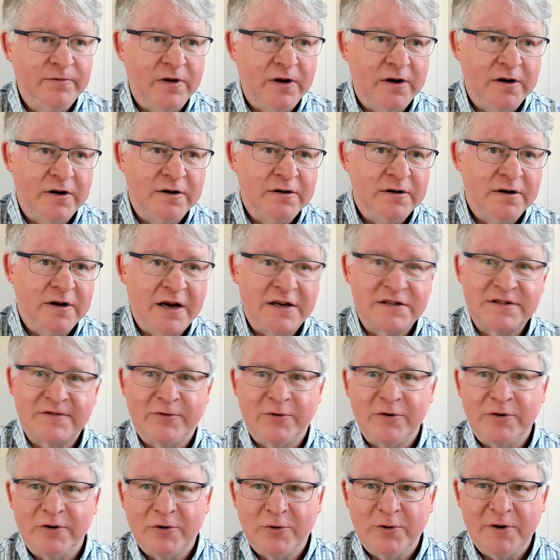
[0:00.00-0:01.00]
ask
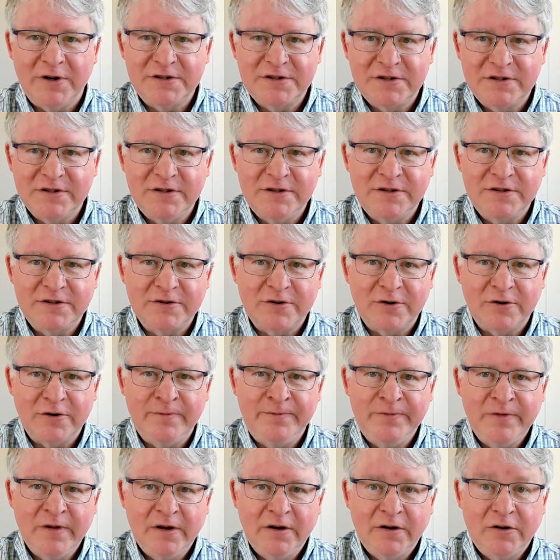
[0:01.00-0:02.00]
further questions
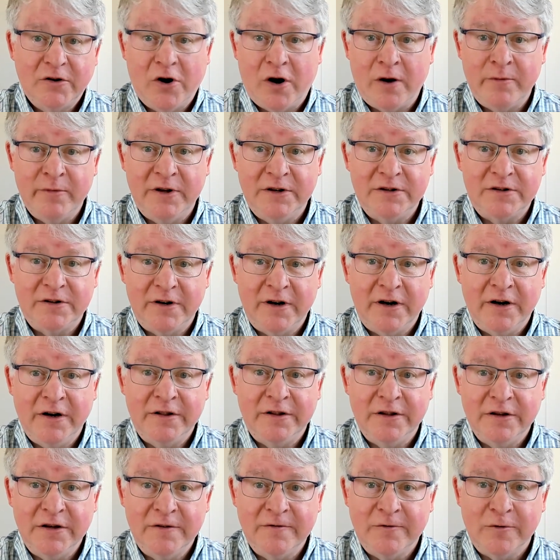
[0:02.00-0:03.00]
or comment on
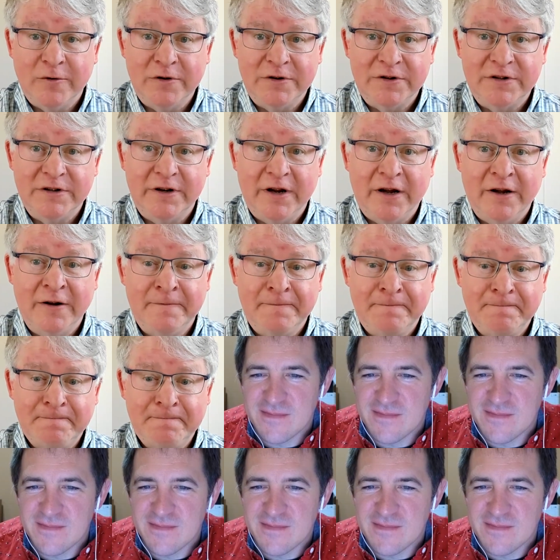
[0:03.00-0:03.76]
anything you've heard today.